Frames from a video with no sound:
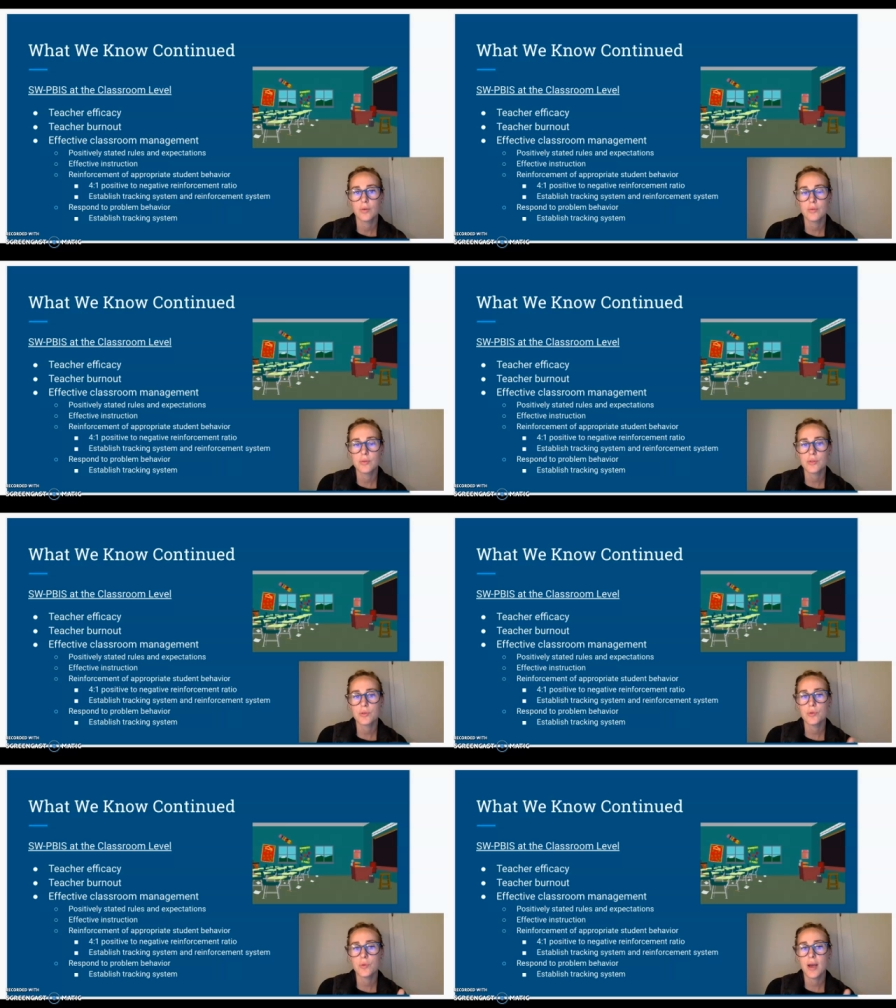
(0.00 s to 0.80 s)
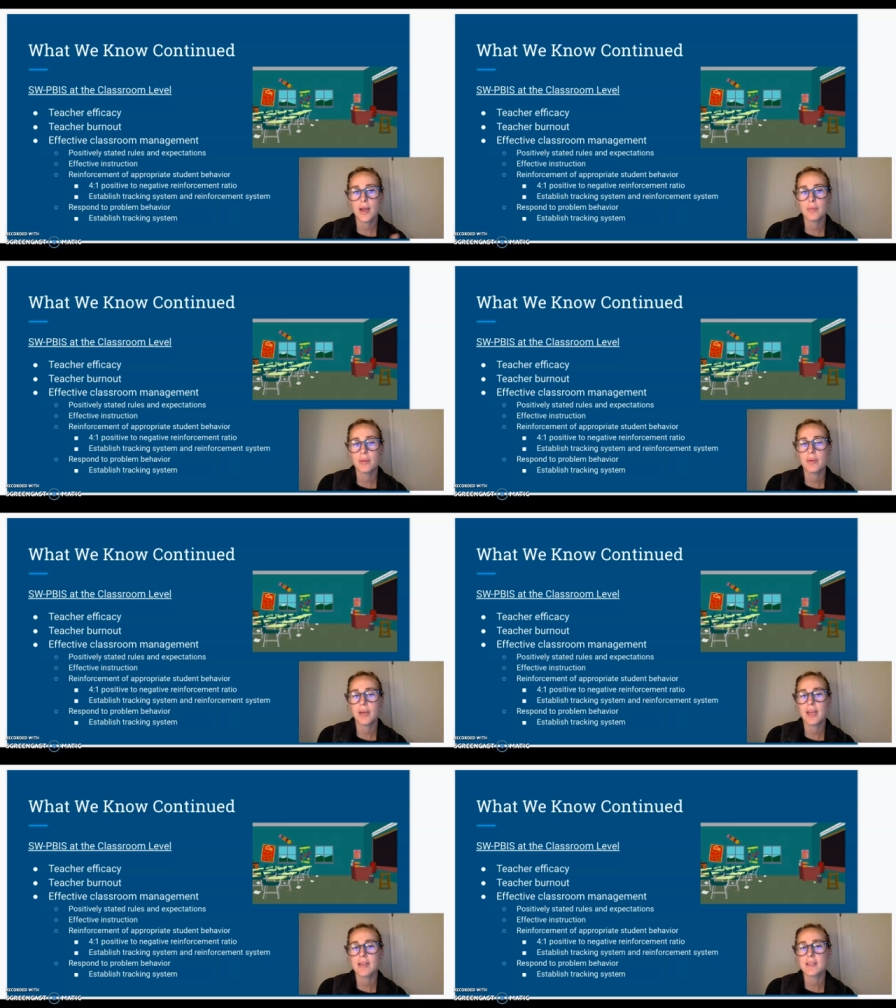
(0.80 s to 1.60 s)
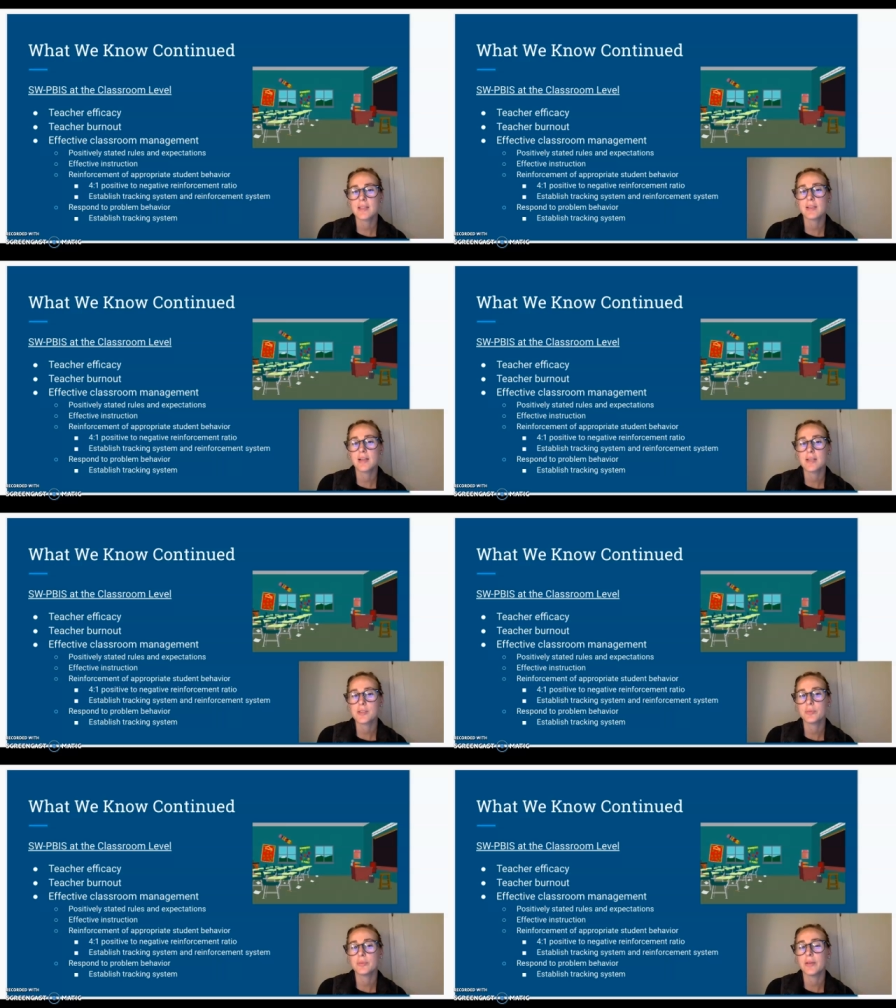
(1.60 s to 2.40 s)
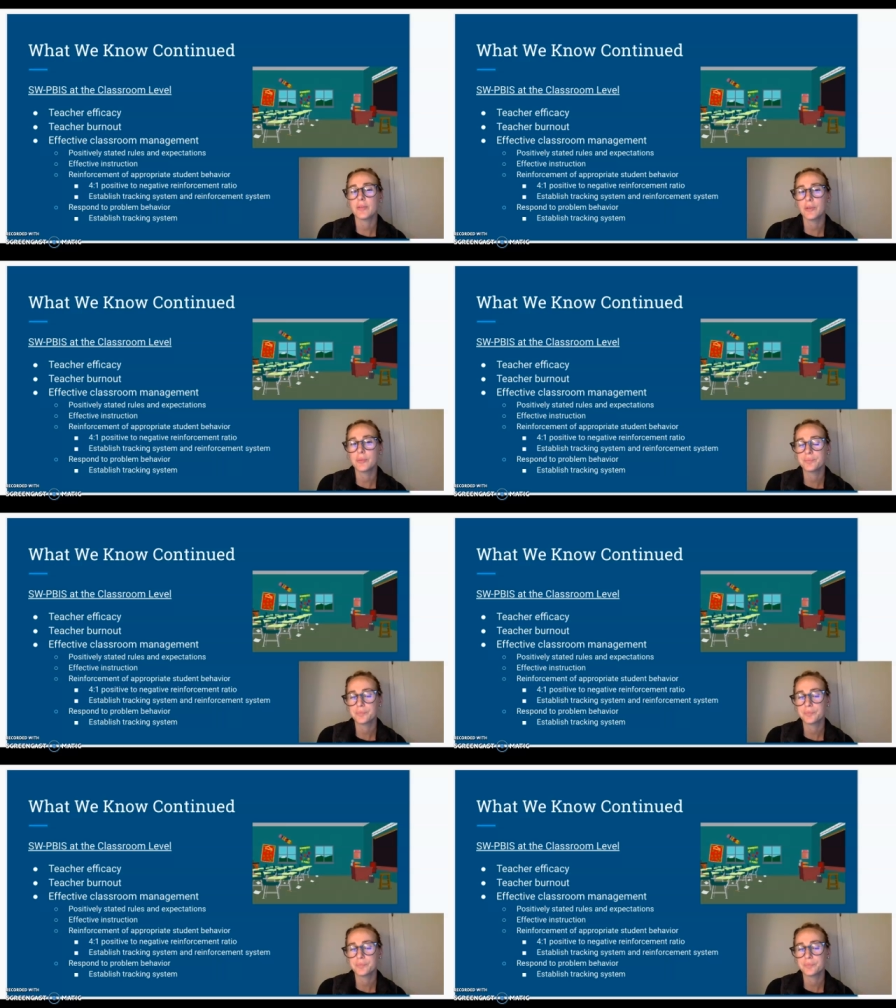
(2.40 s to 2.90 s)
School-wide PBIS at the classroom level.